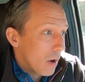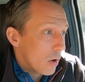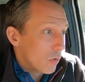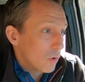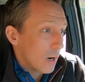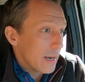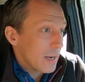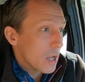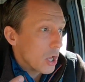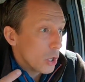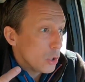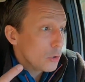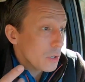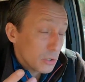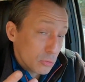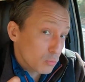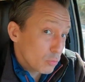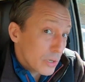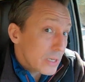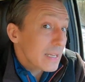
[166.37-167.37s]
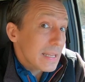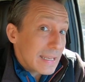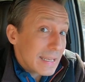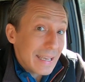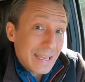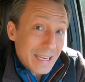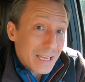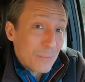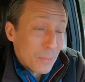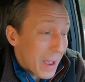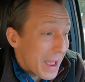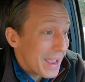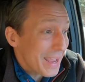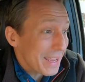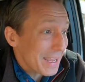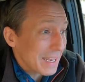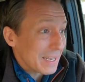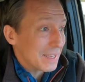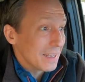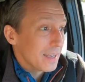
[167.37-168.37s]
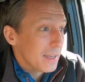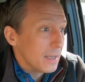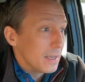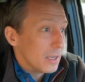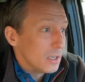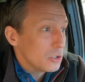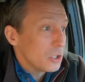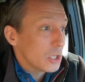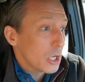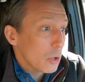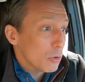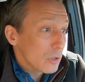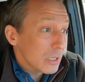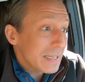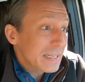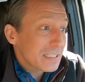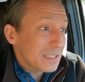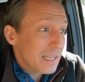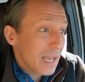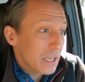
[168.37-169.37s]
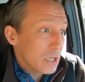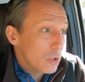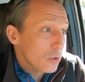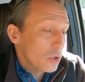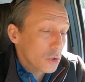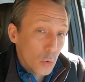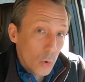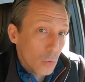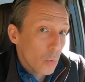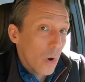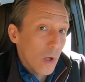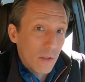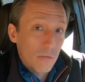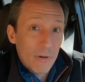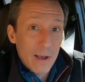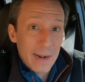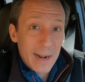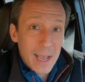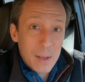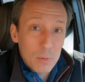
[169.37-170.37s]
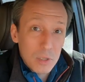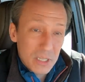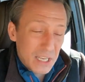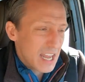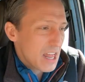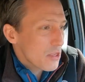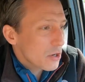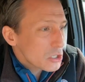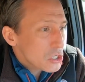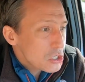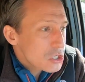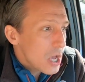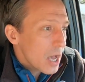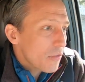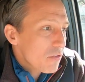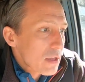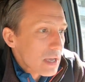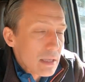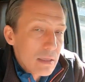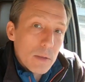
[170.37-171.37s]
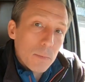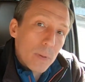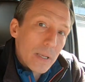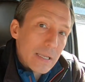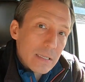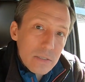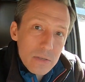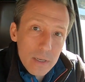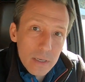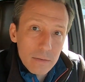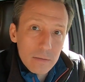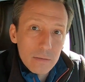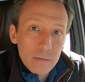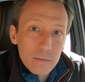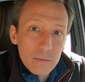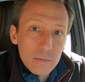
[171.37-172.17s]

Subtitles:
right, who is really getting paid to go lease that unit to a qualified applicant. There's nothing that beats it.